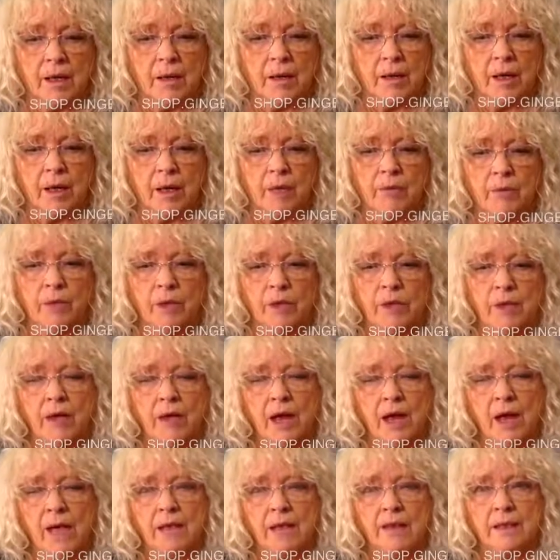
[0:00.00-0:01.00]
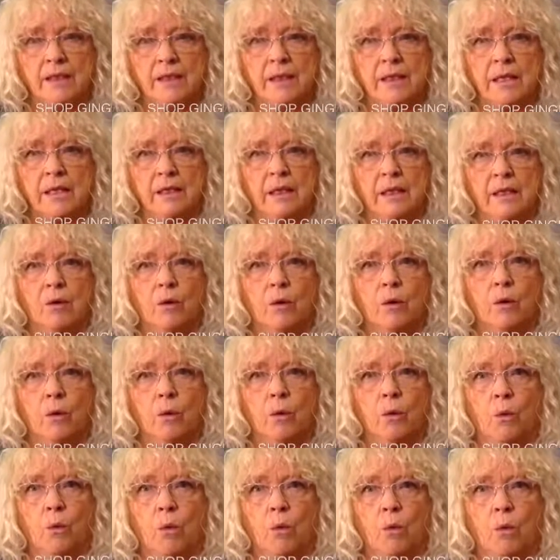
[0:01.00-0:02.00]
And when you ask,
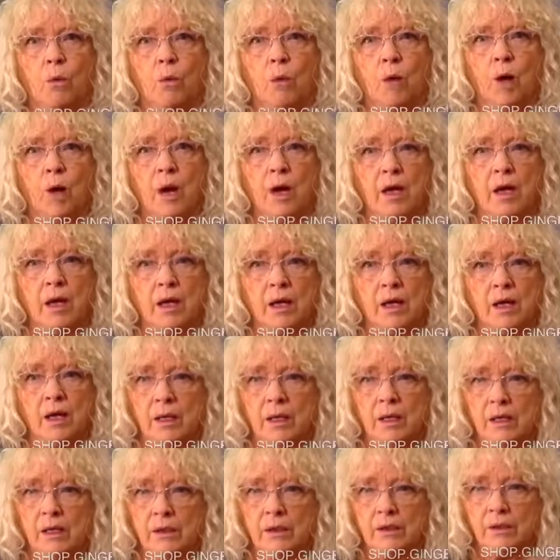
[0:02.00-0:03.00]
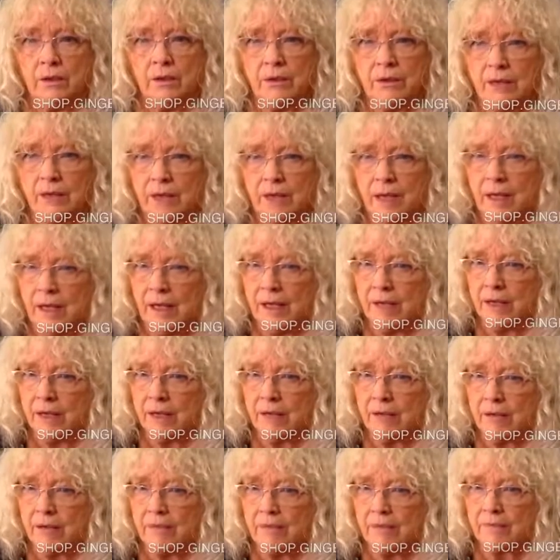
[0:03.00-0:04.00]
why do you stay
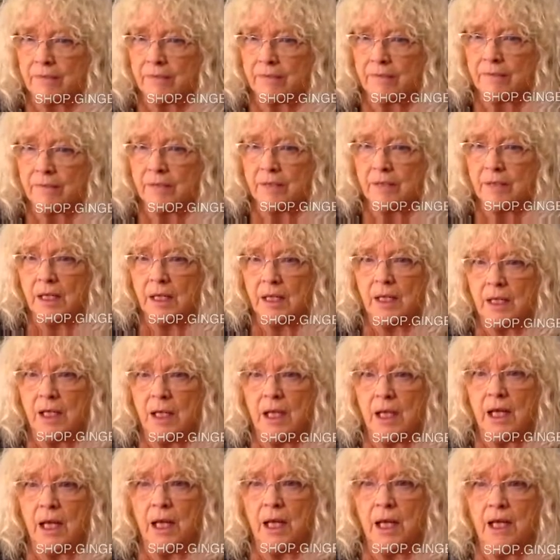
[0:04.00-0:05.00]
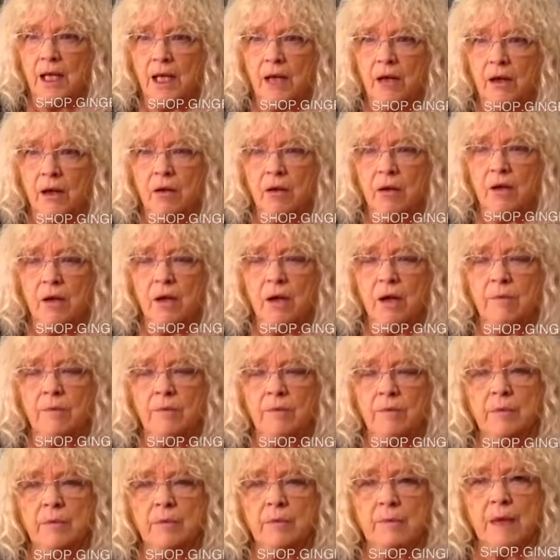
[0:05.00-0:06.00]
there? And it all
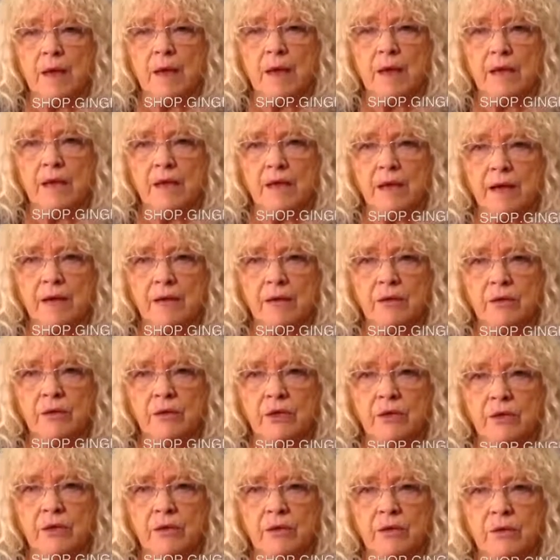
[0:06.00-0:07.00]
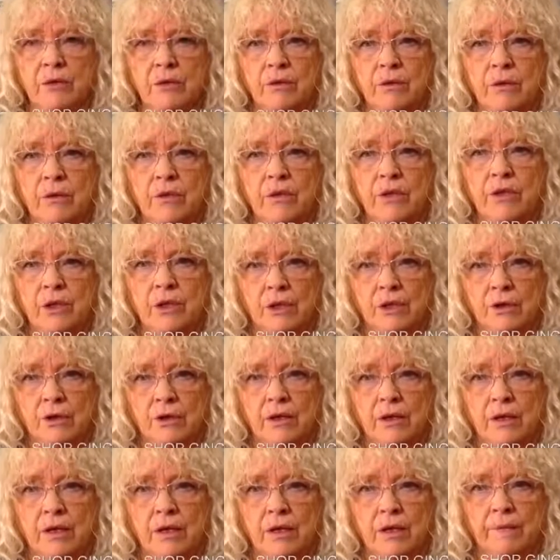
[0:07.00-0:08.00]
comes back down to
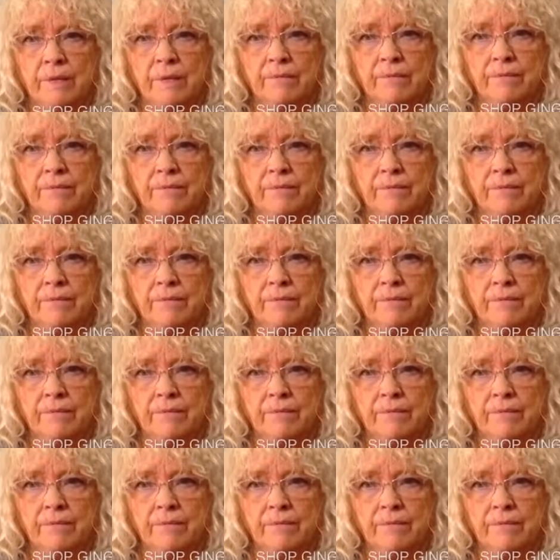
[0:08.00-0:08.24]
security.